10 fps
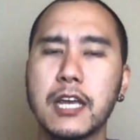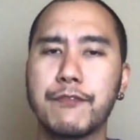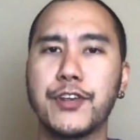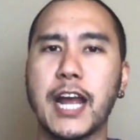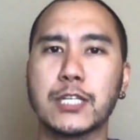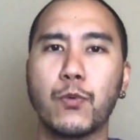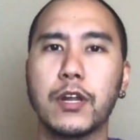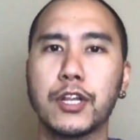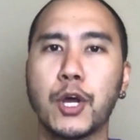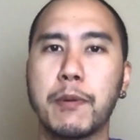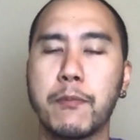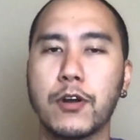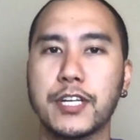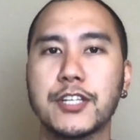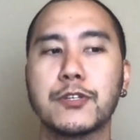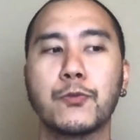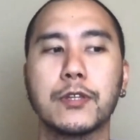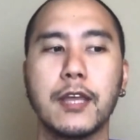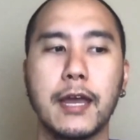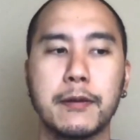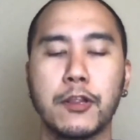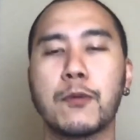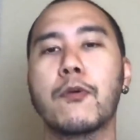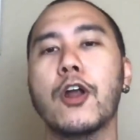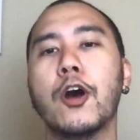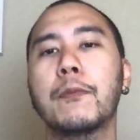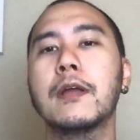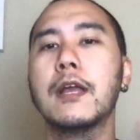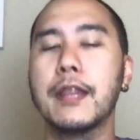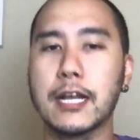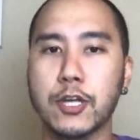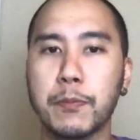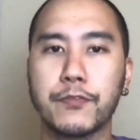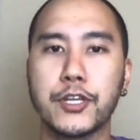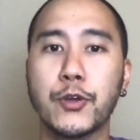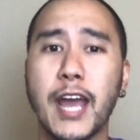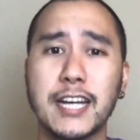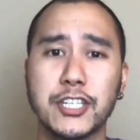if you guys want a little bit more attention with that and a little more help, that's open to you guys.